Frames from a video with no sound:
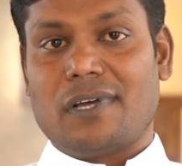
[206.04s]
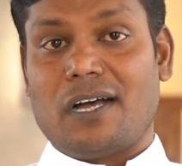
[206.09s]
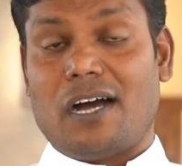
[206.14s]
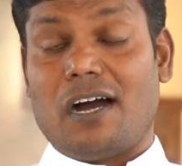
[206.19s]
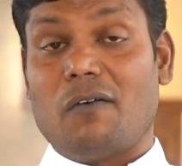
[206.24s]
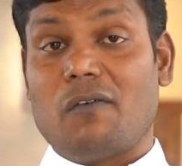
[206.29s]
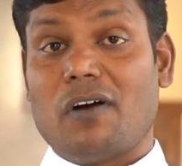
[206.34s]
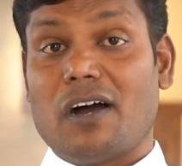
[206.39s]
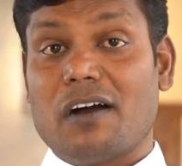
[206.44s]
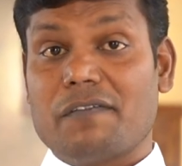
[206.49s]

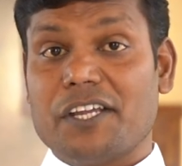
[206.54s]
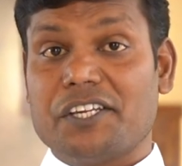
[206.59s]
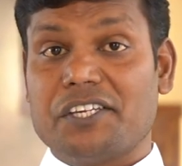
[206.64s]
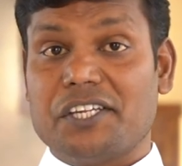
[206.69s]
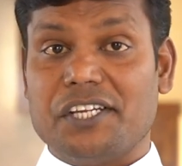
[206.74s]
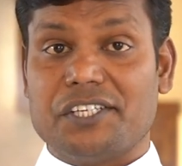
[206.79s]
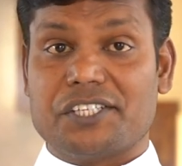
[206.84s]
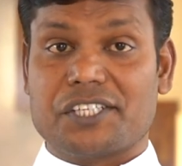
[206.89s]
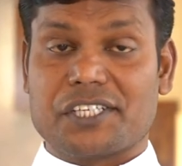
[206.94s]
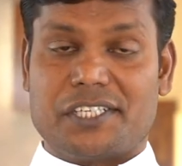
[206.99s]
How are we
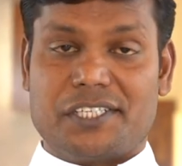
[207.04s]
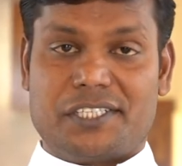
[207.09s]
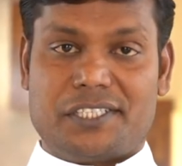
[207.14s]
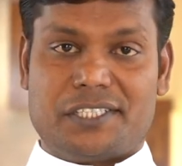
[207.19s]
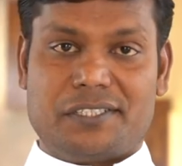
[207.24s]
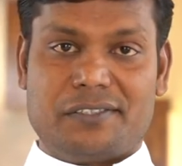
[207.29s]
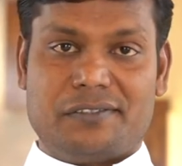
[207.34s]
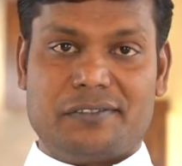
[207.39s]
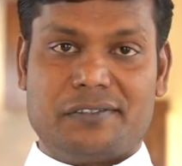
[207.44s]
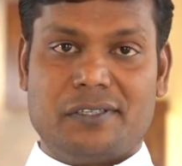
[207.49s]

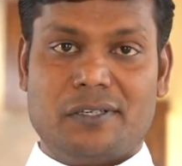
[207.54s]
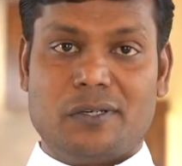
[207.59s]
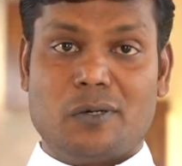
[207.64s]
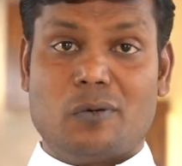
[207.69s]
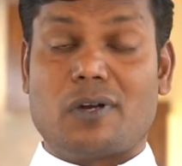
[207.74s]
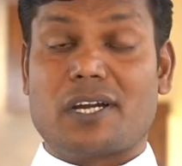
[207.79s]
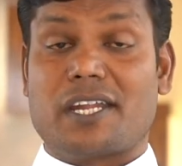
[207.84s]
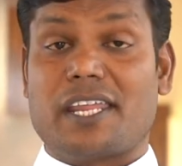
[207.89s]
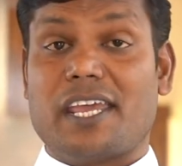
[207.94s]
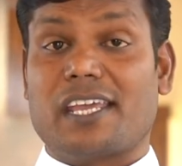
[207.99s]
teachers
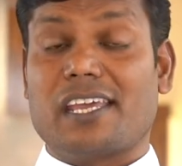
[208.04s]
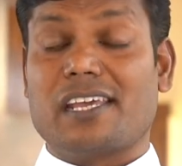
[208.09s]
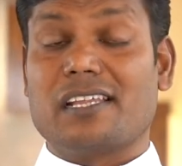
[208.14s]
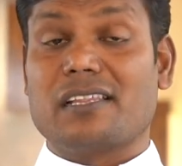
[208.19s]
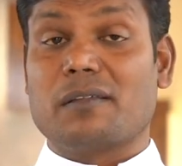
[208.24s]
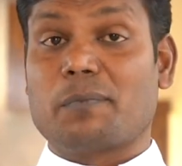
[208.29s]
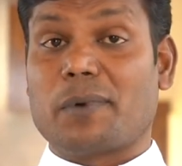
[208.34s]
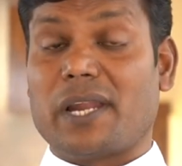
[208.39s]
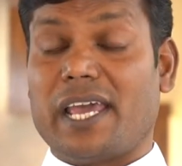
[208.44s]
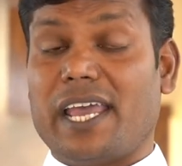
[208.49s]
who are taking
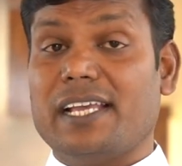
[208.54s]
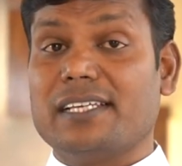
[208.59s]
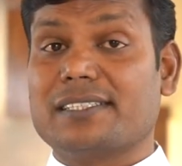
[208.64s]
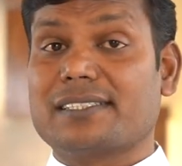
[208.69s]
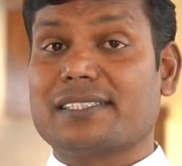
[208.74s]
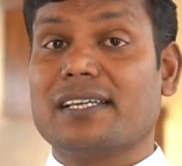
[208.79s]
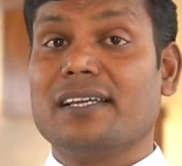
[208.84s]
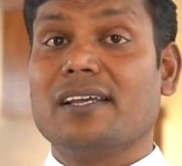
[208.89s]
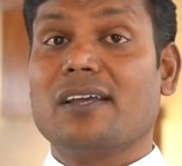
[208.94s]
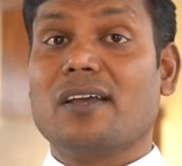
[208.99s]
the
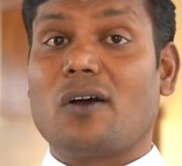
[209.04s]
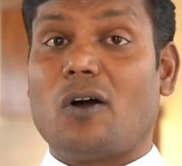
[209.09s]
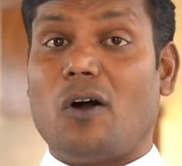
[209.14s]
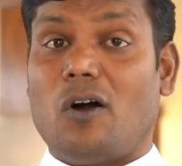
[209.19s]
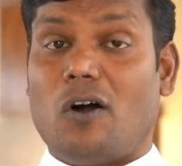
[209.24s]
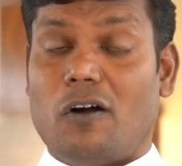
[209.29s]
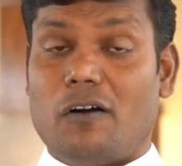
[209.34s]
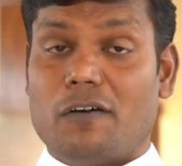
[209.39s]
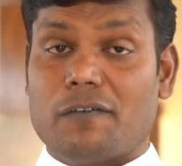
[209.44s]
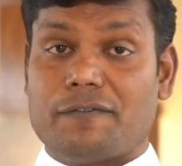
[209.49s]
place
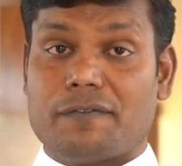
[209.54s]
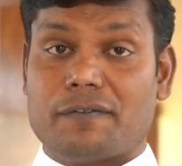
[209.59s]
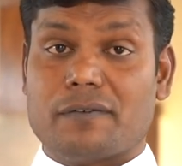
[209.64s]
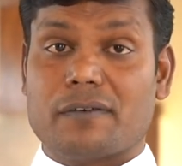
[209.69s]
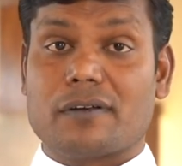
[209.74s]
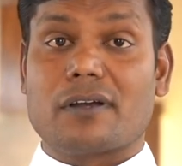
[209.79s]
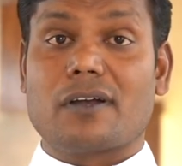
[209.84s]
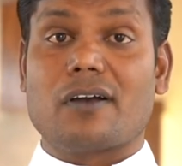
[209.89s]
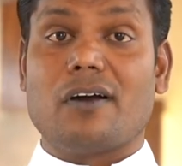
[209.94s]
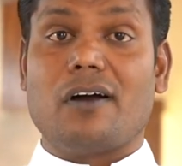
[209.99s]
of
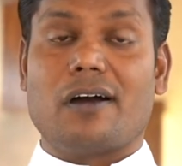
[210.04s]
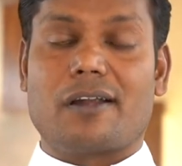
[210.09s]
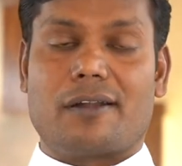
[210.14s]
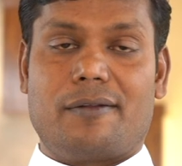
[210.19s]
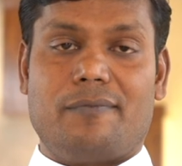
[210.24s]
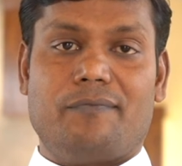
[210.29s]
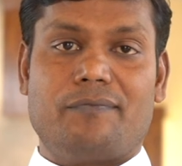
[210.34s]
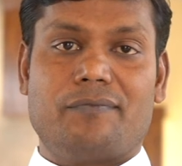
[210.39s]
God?